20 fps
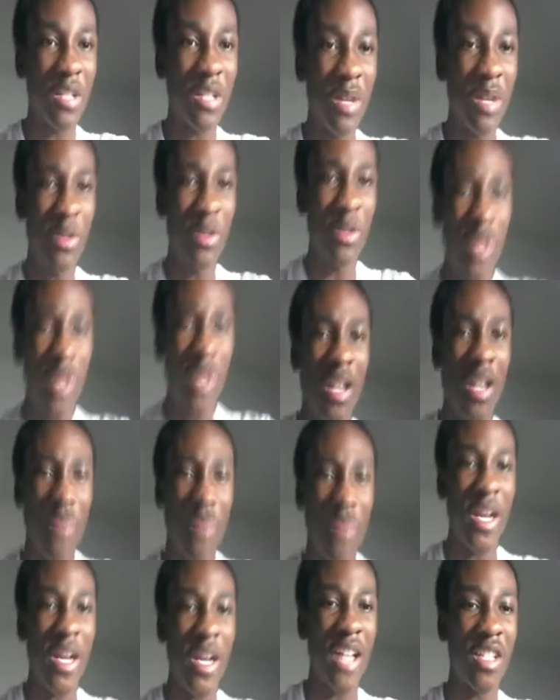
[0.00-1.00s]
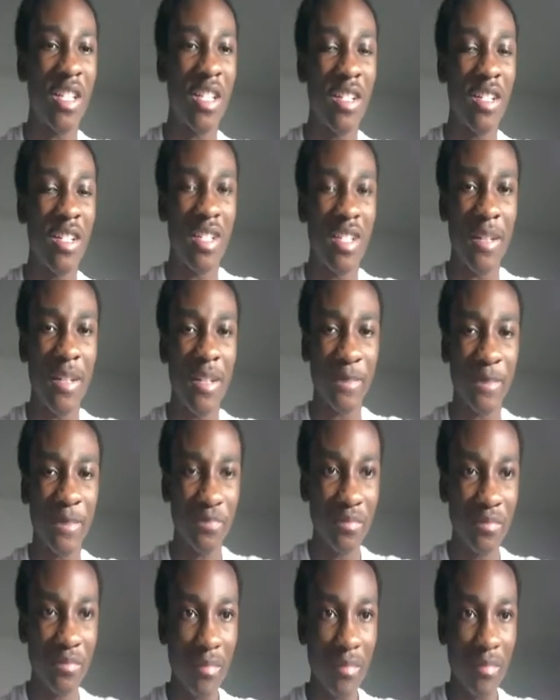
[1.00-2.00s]
other re uh, reactions
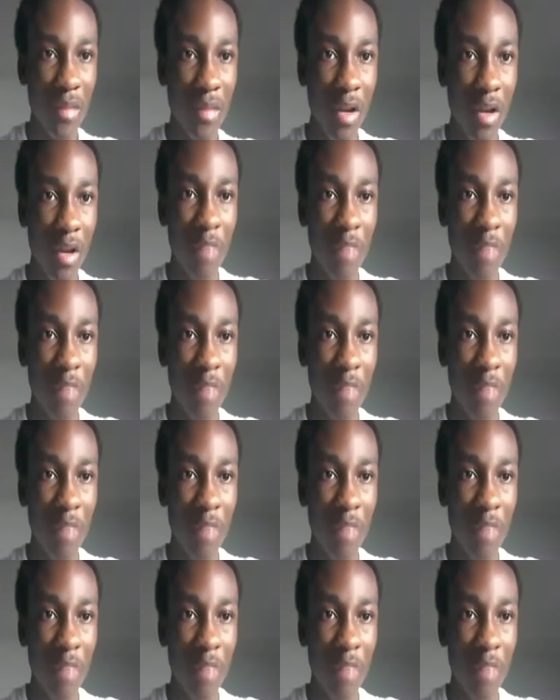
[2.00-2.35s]
of